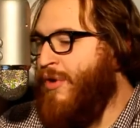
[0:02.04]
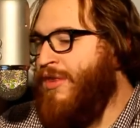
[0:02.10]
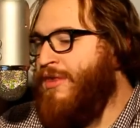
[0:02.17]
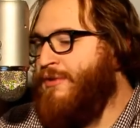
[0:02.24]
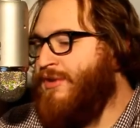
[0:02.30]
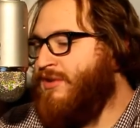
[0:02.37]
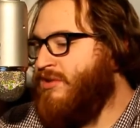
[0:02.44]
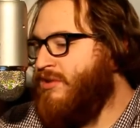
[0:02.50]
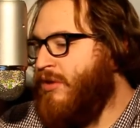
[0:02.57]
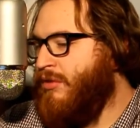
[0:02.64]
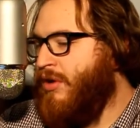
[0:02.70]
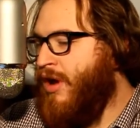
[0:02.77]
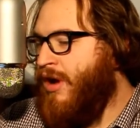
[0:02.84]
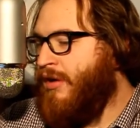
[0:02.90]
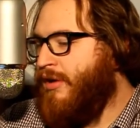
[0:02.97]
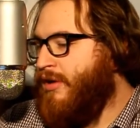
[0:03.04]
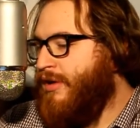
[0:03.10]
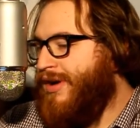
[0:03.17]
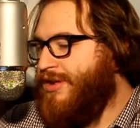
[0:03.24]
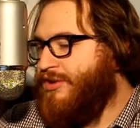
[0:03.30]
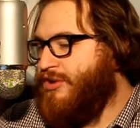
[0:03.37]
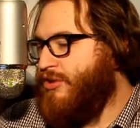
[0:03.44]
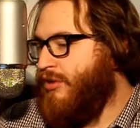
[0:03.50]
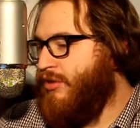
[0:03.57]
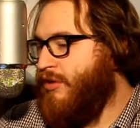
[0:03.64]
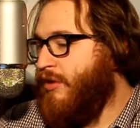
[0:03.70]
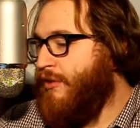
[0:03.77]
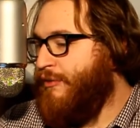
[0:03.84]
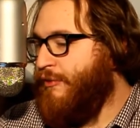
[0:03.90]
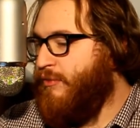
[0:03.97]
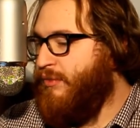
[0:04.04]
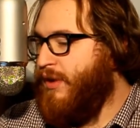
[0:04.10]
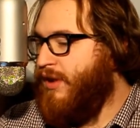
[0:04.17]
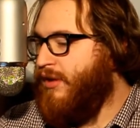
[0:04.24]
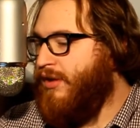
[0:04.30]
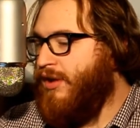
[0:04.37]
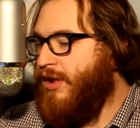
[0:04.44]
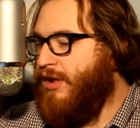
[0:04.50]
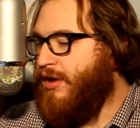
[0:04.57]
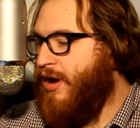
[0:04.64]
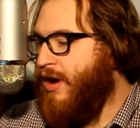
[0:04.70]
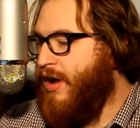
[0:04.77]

and when there is no longer a shoulder for me to lean